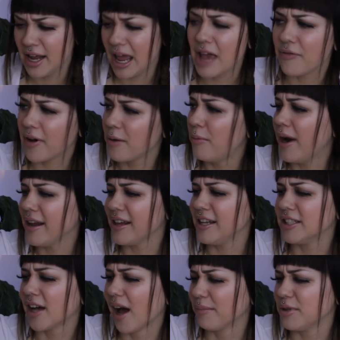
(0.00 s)
if I'm ranking
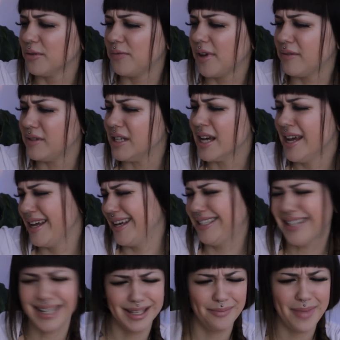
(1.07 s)
top 250? It
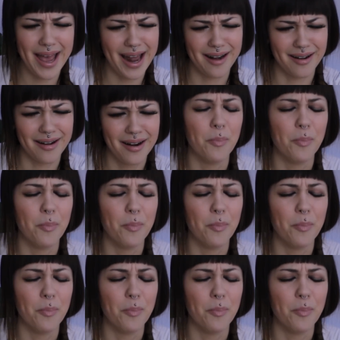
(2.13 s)
doesn't matter.